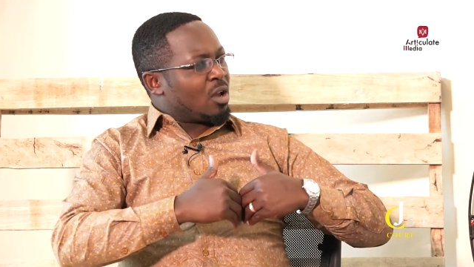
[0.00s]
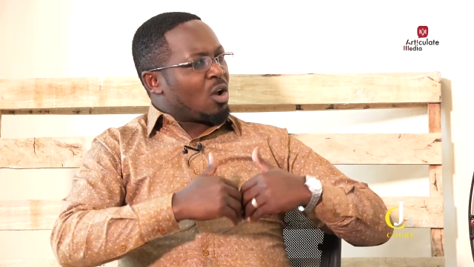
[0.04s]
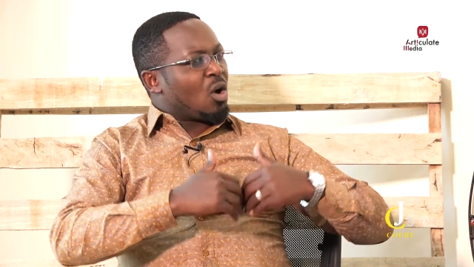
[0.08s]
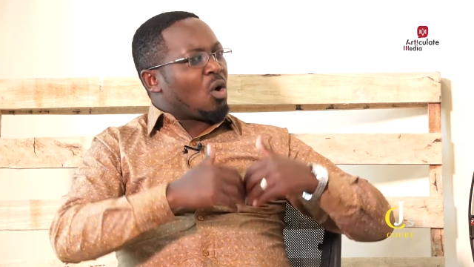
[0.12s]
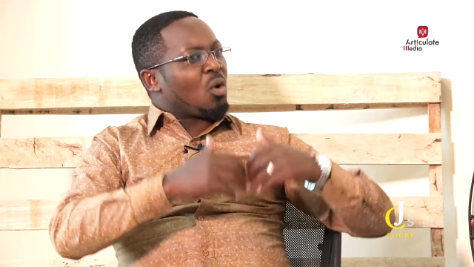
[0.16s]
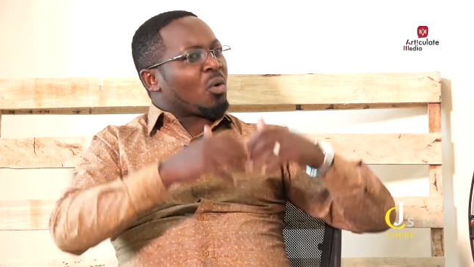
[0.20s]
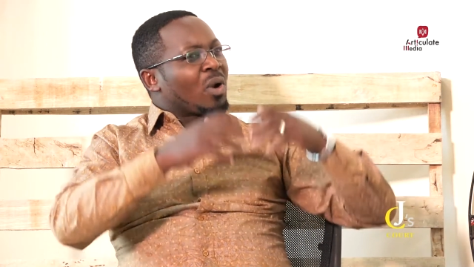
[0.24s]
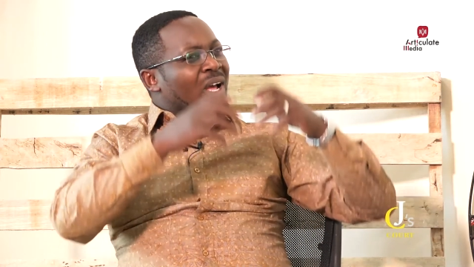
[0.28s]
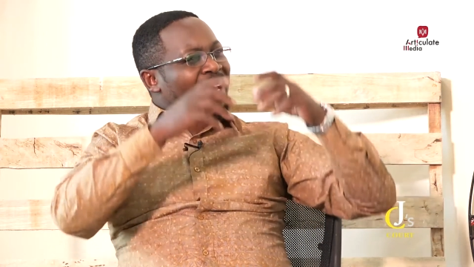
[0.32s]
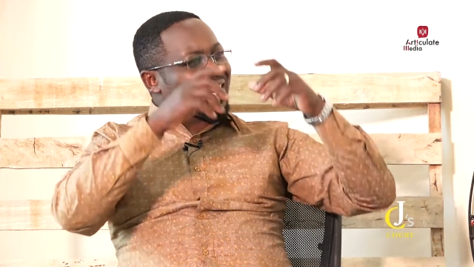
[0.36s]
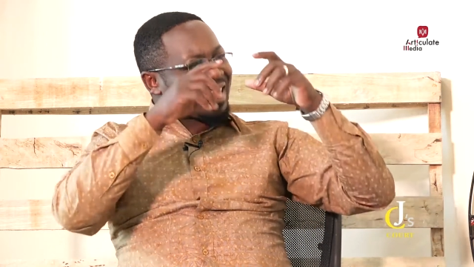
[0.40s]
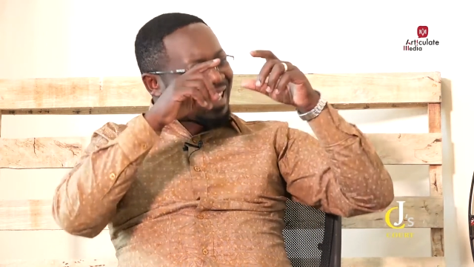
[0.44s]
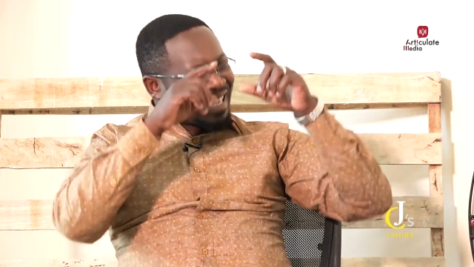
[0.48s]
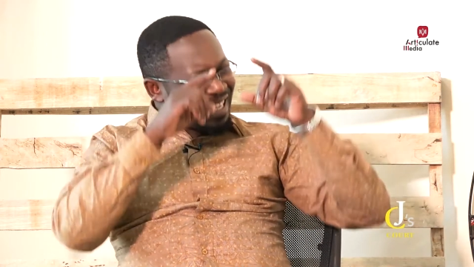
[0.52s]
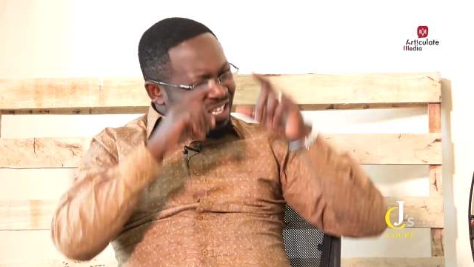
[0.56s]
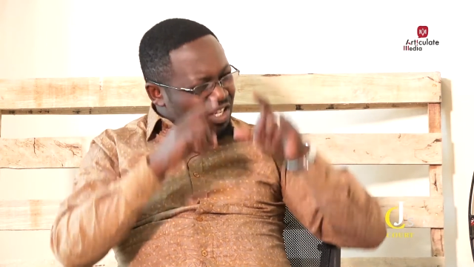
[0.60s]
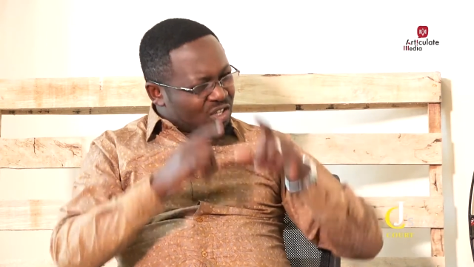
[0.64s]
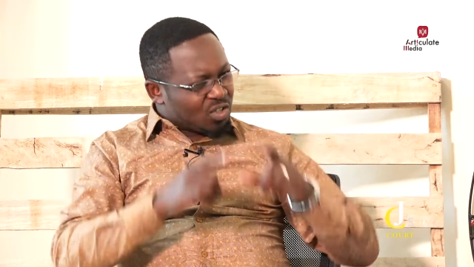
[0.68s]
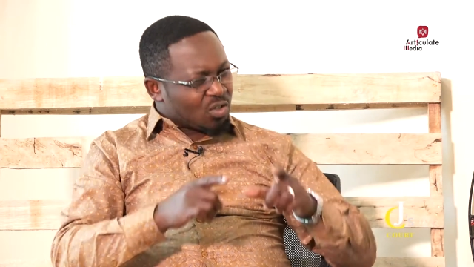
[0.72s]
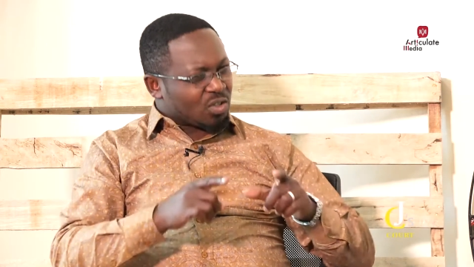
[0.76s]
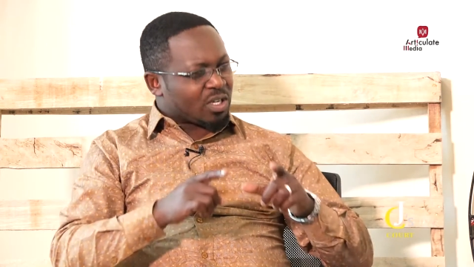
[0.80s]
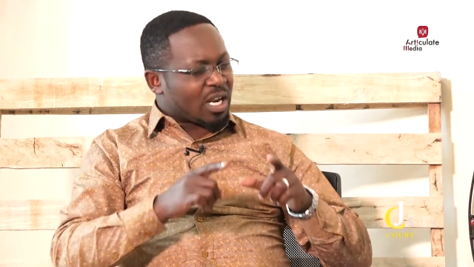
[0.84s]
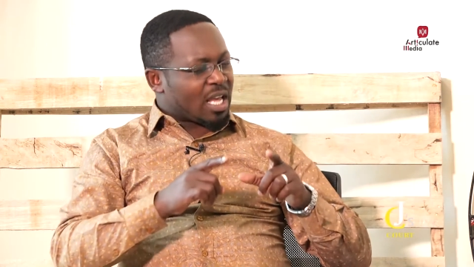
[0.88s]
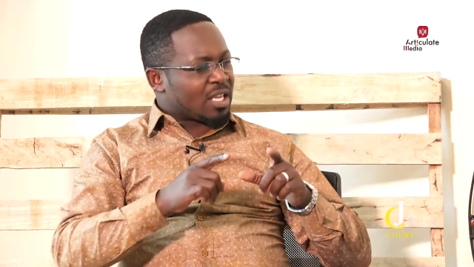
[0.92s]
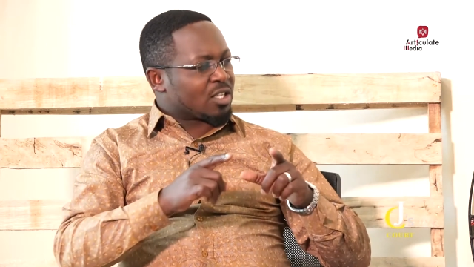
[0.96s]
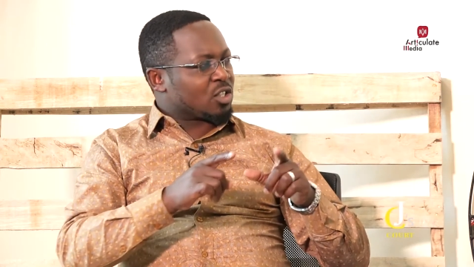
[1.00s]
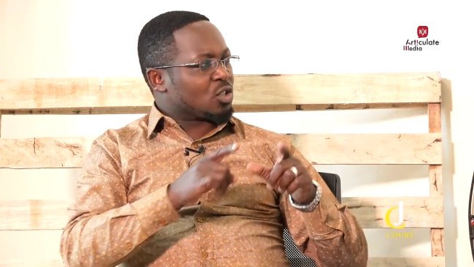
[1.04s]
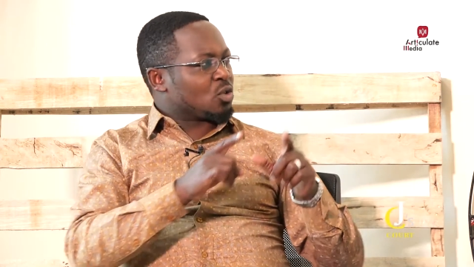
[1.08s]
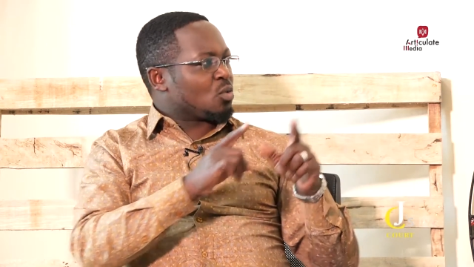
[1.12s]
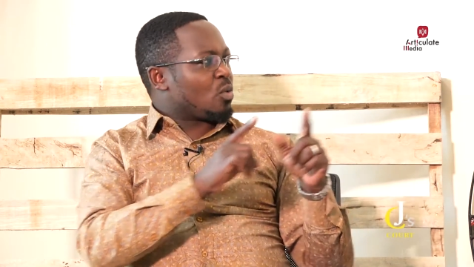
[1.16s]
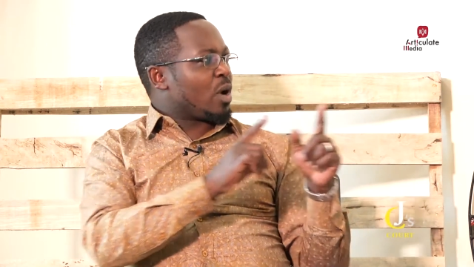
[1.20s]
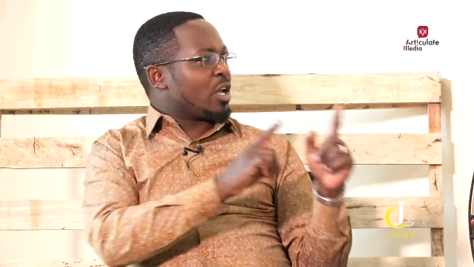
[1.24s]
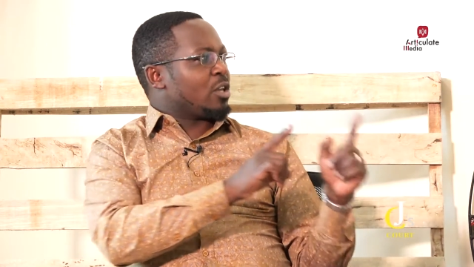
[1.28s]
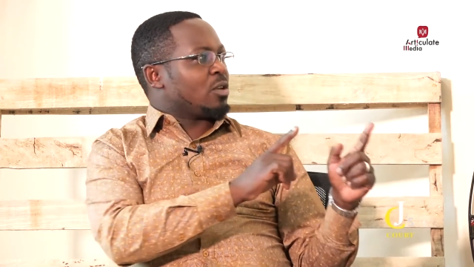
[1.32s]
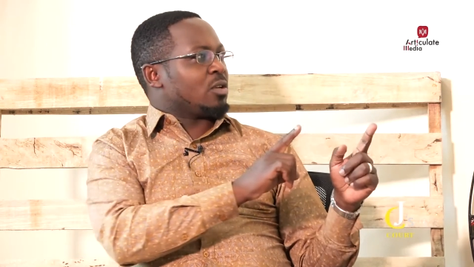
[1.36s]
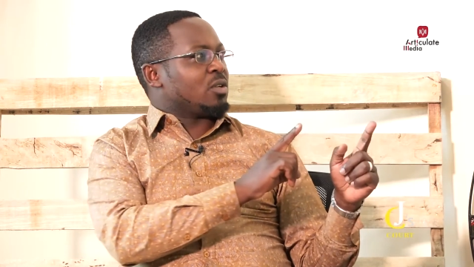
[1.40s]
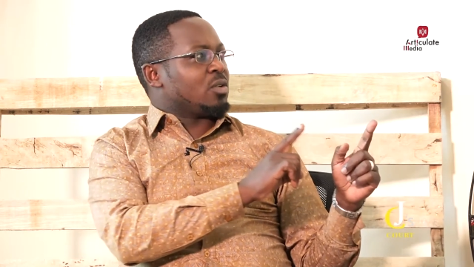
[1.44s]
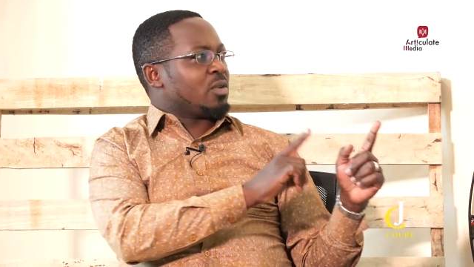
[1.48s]
or a reason as to
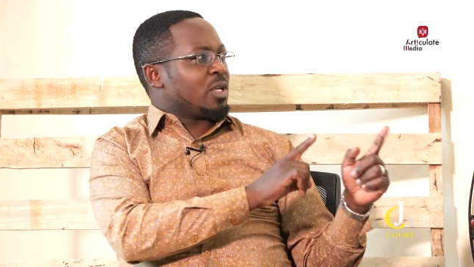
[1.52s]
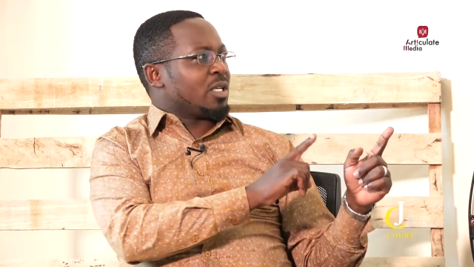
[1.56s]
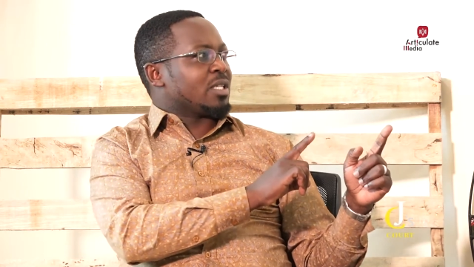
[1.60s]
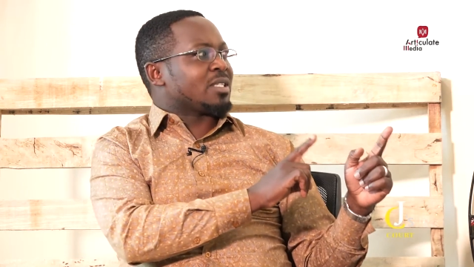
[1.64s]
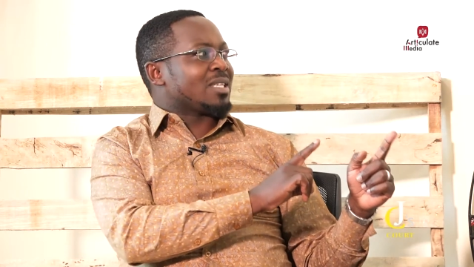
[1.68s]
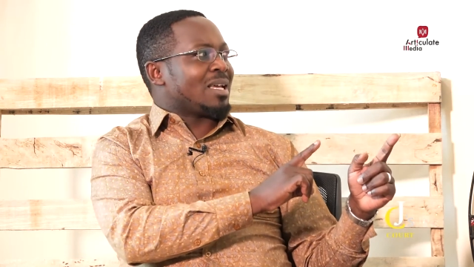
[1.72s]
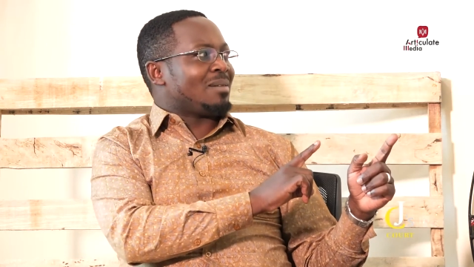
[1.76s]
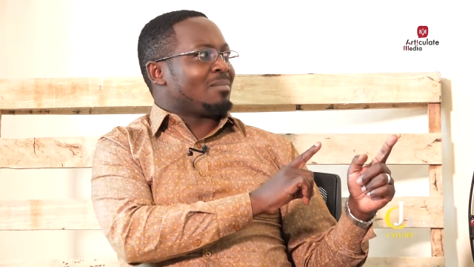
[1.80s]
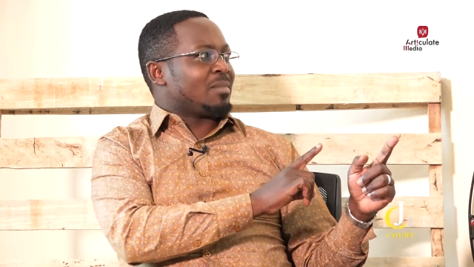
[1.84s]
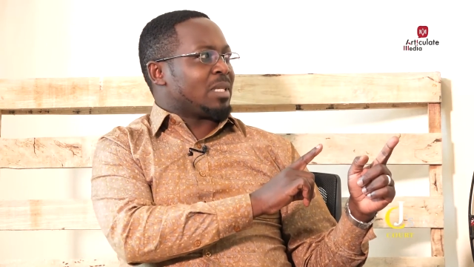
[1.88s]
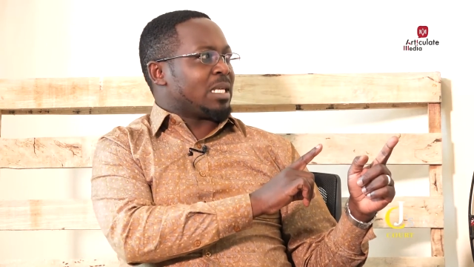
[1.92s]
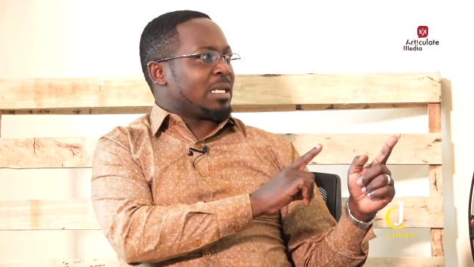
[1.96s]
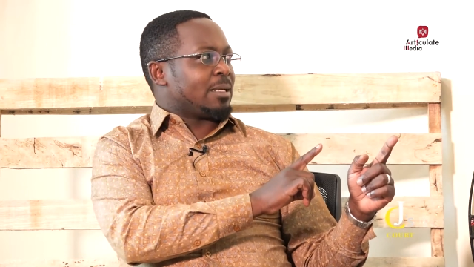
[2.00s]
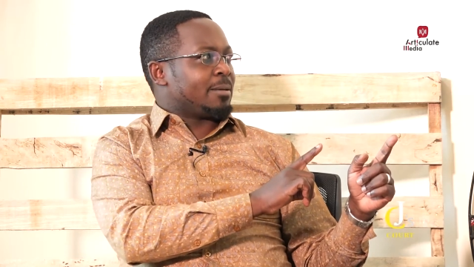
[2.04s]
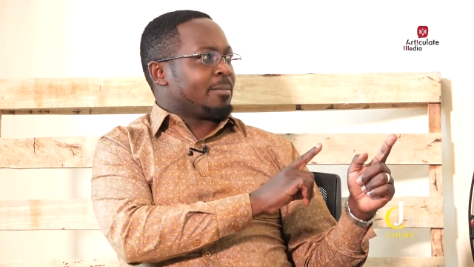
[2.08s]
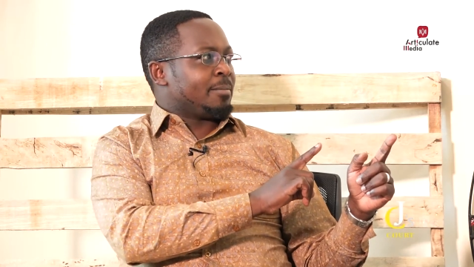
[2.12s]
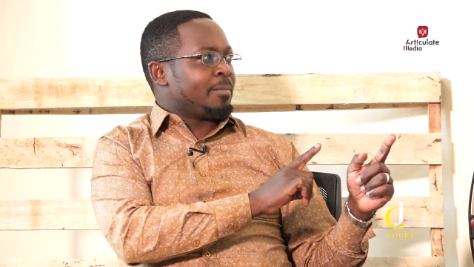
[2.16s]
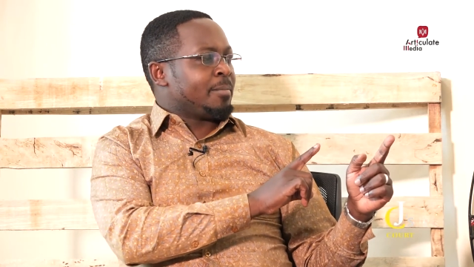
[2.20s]
why you're doing something.